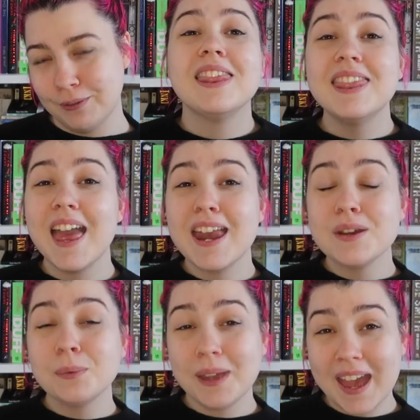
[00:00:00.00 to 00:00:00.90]
Then
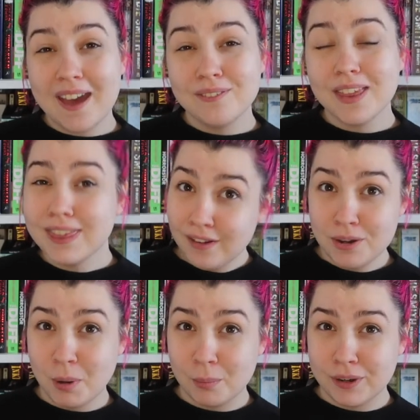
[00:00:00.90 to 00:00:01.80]
we have a very
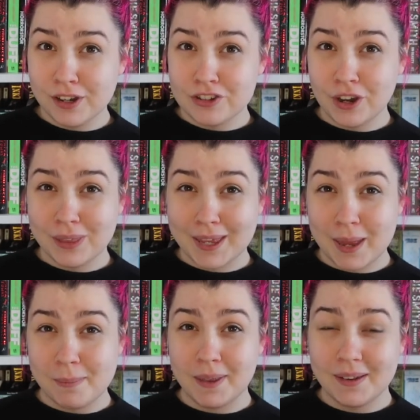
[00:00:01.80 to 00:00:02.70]
popular show that
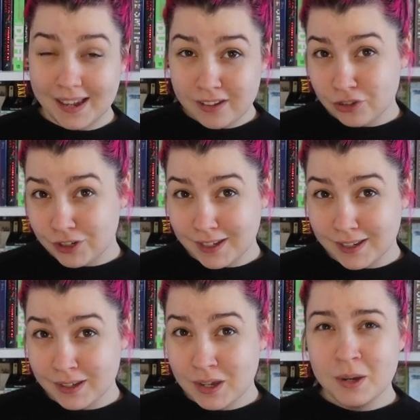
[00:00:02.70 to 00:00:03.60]
came out last
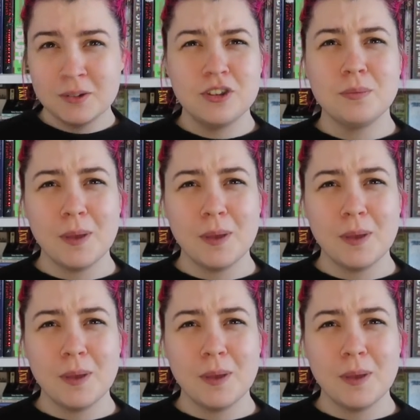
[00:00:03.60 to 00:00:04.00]
year, which is